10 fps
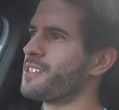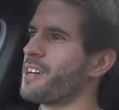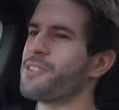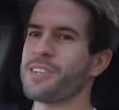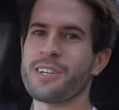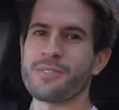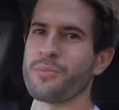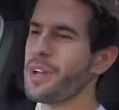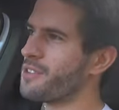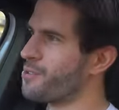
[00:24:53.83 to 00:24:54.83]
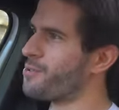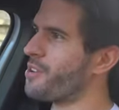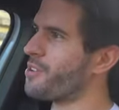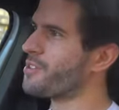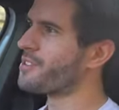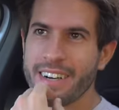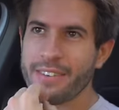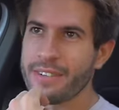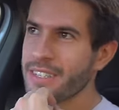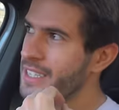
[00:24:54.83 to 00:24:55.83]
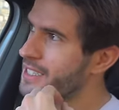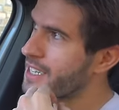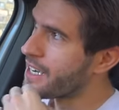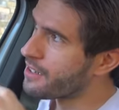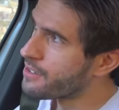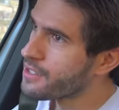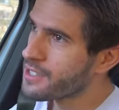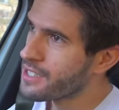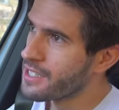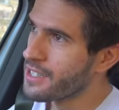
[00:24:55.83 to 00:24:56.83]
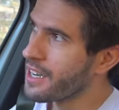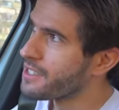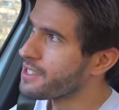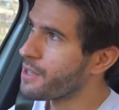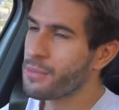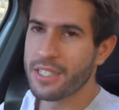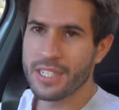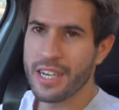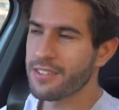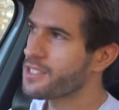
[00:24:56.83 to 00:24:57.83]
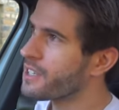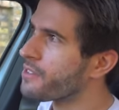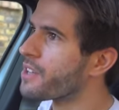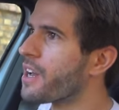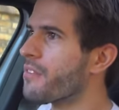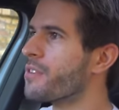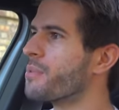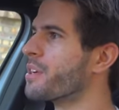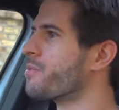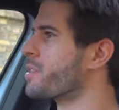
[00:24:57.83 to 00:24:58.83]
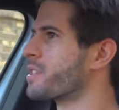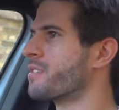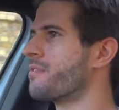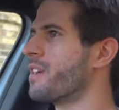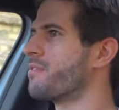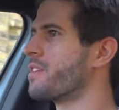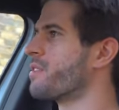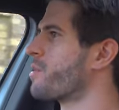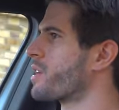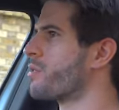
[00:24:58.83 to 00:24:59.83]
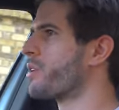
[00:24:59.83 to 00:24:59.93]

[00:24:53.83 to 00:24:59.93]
sounds like it's way too long. I realize how silly that statement sounds given that everybody works a five day work